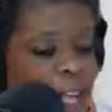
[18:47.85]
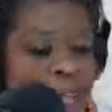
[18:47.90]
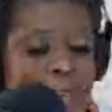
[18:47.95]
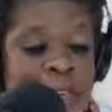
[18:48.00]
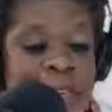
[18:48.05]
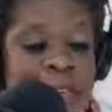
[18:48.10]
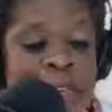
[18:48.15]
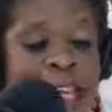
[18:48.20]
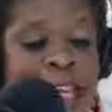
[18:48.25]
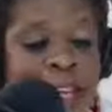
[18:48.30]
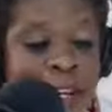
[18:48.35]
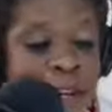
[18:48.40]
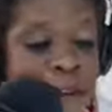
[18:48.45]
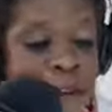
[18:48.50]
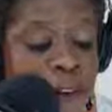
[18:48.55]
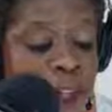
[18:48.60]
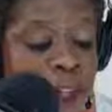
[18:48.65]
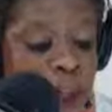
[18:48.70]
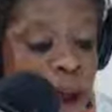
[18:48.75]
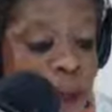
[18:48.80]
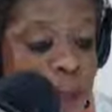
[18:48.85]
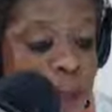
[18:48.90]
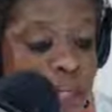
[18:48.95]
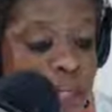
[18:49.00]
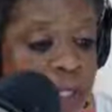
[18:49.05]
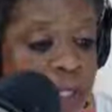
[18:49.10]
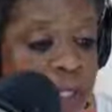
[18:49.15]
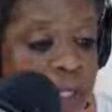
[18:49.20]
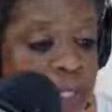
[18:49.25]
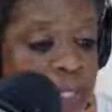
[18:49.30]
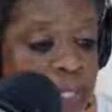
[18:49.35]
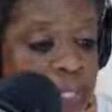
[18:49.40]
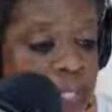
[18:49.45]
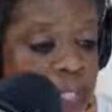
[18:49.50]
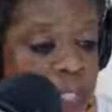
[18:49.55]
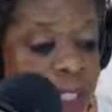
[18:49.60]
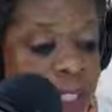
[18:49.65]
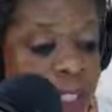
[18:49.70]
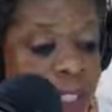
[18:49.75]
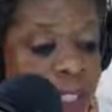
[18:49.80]
Thank you for the
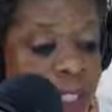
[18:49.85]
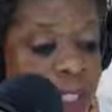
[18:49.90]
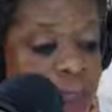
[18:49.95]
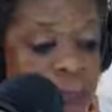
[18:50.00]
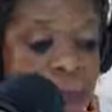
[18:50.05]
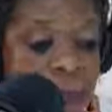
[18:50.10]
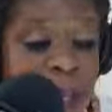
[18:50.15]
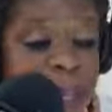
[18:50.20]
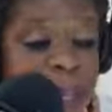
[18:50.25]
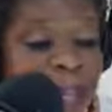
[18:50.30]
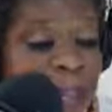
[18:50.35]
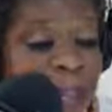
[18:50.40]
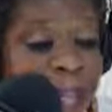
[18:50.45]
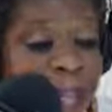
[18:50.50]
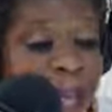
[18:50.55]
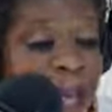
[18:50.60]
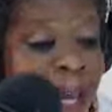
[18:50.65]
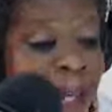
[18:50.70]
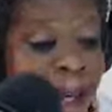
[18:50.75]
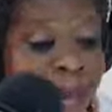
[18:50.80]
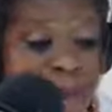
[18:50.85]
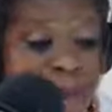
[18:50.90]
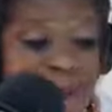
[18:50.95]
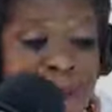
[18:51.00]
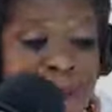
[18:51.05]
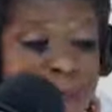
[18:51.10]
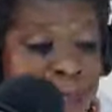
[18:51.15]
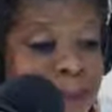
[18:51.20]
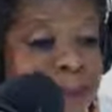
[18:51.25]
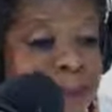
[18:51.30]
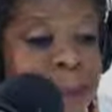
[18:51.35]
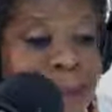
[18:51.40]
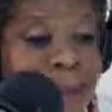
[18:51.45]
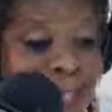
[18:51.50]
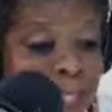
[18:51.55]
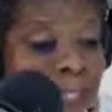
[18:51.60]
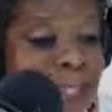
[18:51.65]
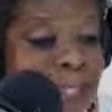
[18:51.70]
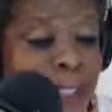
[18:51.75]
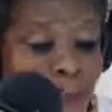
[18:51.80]
opportunity. But that
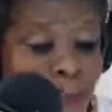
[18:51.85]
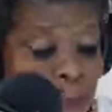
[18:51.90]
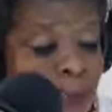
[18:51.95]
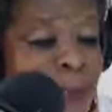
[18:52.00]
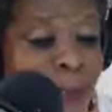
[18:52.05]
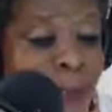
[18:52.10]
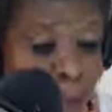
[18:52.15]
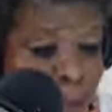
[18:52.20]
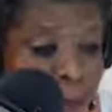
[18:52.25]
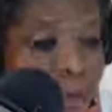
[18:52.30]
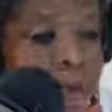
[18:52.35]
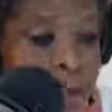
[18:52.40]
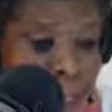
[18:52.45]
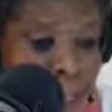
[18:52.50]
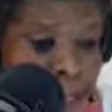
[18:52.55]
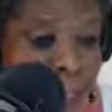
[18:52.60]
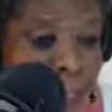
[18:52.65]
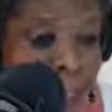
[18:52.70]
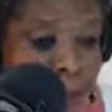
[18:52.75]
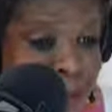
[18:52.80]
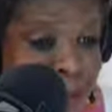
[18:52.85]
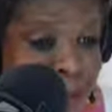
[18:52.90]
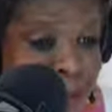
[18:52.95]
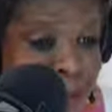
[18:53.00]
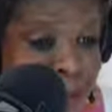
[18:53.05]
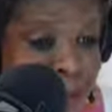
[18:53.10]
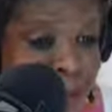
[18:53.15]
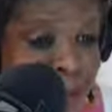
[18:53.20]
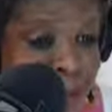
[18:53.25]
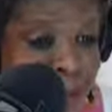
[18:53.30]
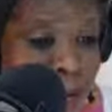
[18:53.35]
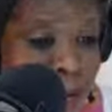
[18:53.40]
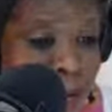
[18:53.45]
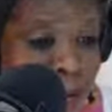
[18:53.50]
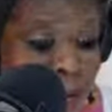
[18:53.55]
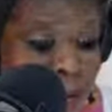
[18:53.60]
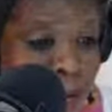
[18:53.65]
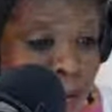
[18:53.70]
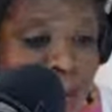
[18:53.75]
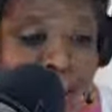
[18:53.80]
motherfucker don't work for me. All
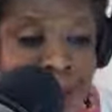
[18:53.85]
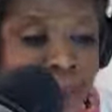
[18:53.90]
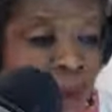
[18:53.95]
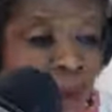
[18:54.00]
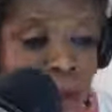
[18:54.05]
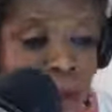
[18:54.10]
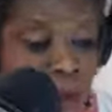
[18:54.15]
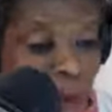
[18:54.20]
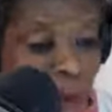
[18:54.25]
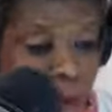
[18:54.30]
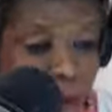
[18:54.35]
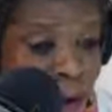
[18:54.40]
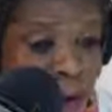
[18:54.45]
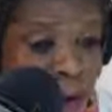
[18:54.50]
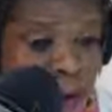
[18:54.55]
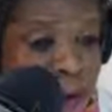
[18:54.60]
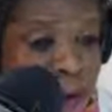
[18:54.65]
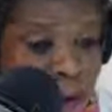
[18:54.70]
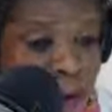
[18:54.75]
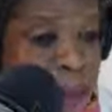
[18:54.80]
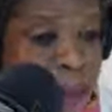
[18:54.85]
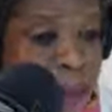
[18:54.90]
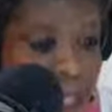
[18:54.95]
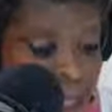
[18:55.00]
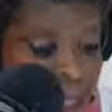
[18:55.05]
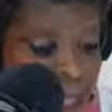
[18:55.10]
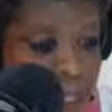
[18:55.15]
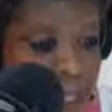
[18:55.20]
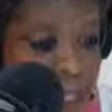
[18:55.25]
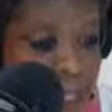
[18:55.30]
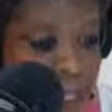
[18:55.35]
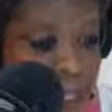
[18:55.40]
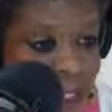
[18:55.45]
right? It don't work for me.